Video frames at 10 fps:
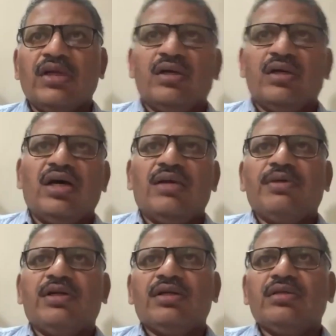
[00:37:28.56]
Yeah,
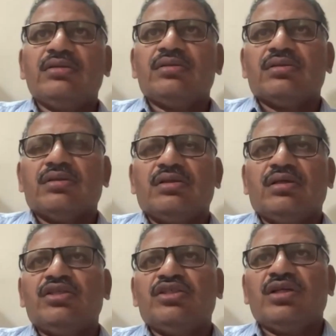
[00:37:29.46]
diabetes uh,
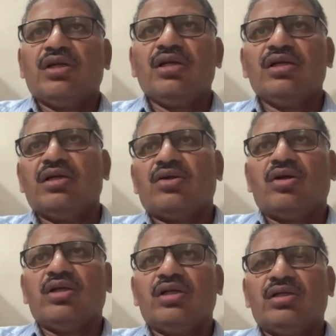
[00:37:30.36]
in general,
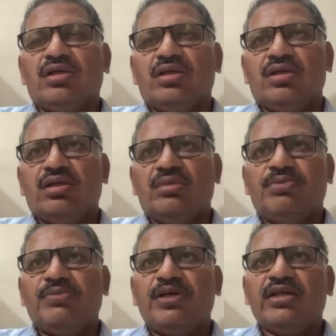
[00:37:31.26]
chronic uh,
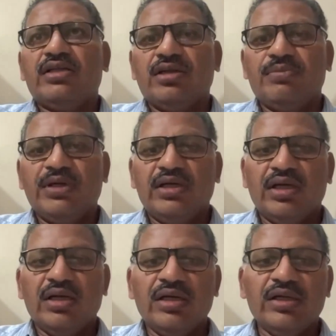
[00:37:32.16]
PPI therapy
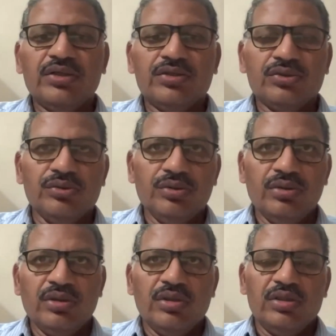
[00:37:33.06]
can lead to
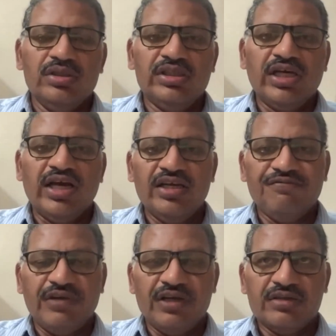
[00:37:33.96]
GI
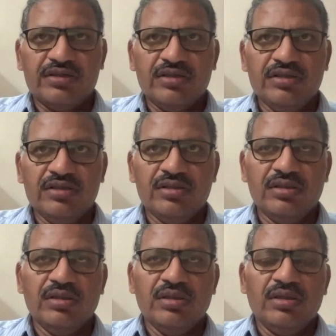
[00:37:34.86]
infections.
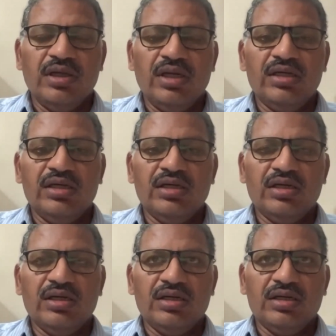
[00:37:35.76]
And in
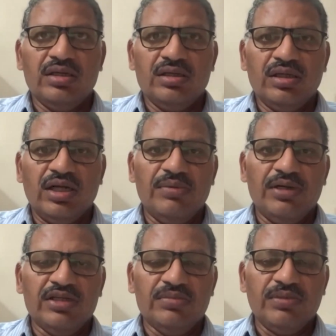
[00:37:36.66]
uh,
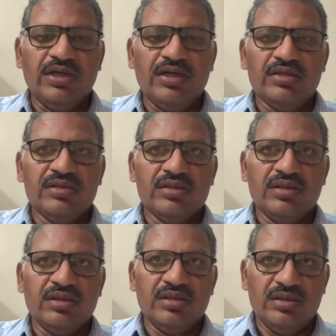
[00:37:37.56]
diabetes mellitus,
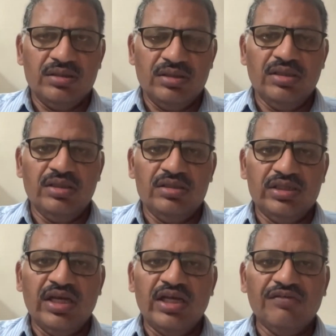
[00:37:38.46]
uh, the
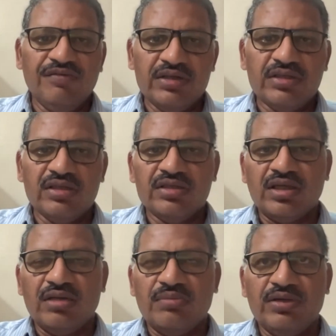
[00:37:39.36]
GI infections
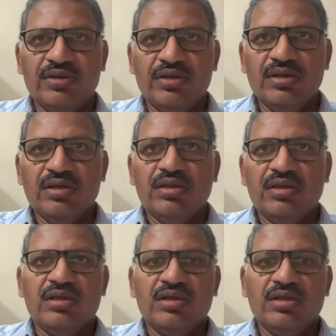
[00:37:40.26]
can be
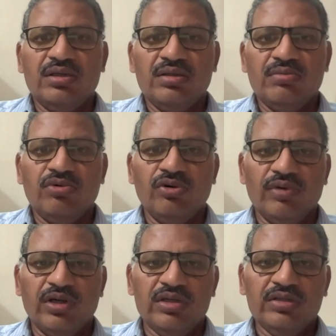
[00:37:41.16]
uh, more
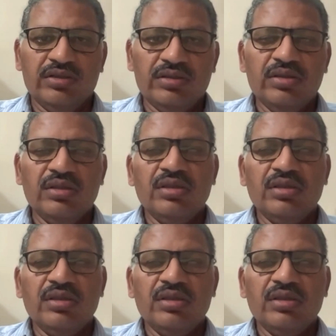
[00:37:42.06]
worse.